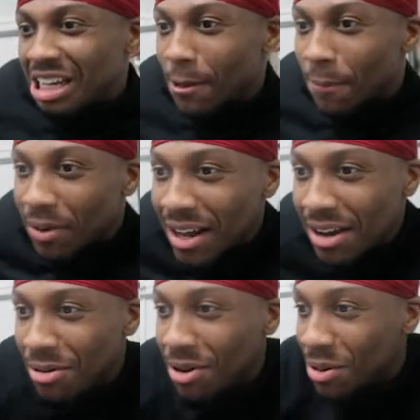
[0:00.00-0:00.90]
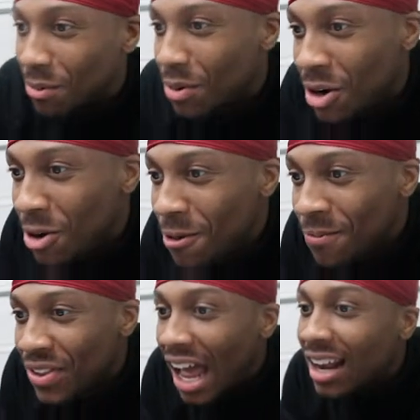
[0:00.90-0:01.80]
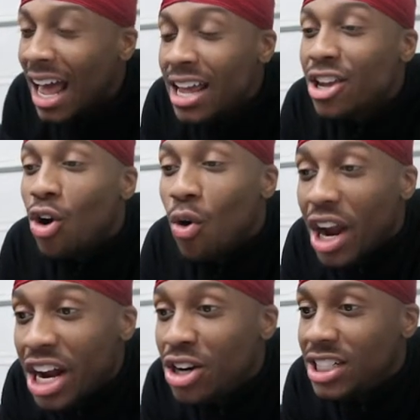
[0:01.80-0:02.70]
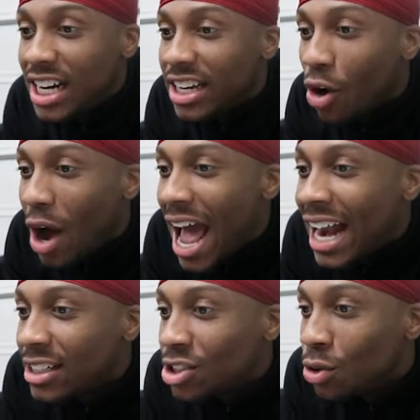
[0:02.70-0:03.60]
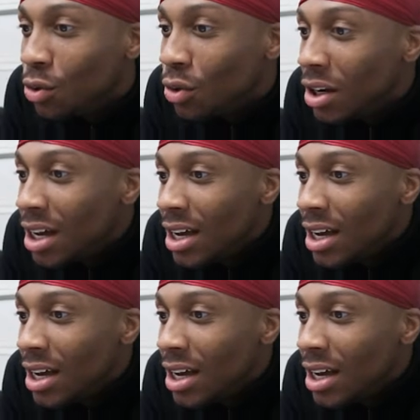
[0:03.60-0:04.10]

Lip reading: I'm playing with him, bro. I like your energy and your attitude.